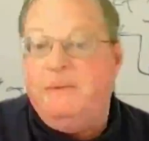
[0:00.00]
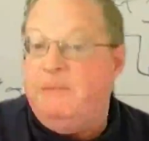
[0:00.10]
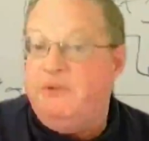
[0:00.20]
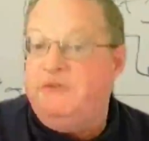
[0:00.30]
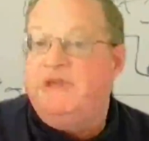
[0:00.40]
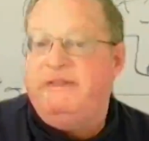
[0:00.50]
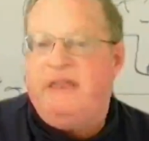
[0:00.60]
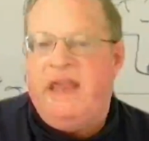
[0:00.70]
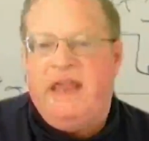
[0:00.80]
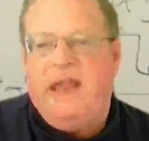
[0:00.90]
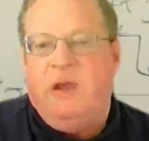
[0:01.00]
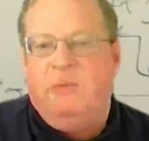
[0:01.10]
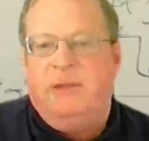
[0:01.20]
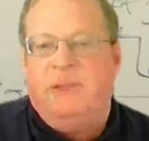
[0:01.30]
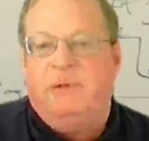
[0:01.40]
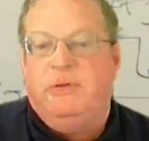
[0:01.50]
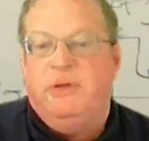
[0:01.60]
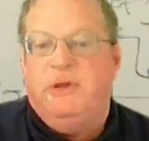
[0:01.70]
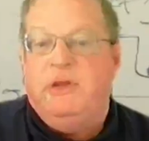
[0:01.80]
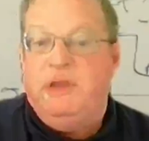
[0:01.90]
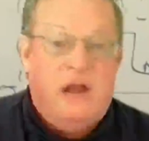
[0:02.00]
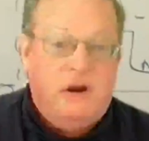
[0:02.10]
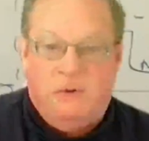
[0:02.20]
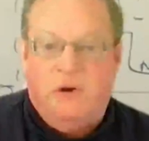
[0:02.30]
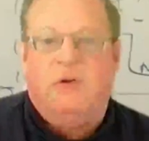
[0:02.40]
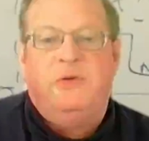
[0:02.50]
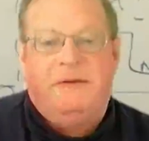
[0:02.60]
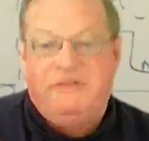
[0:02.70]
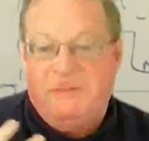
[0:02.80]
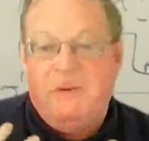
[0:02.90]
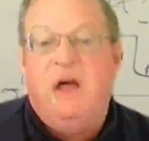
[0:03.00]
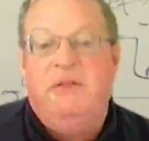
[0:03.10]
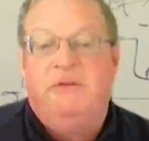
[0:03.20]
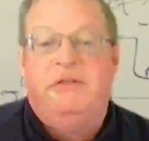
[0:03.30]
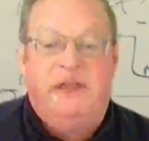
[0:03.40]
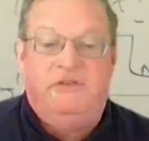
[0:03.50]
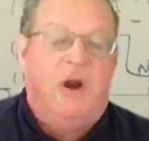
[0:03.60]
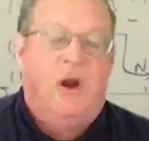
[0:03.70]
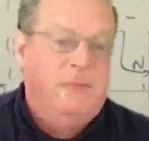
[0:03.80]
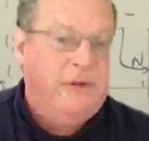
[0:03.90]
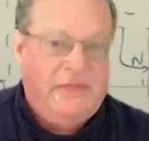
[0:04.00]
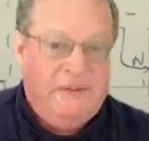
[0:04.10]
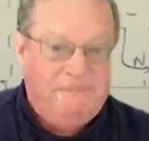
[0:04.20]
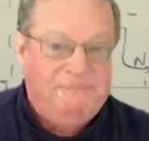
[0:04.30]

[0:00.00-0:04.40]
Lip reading: But mostly it's taking out people, young or old, who have some other things wrong with them.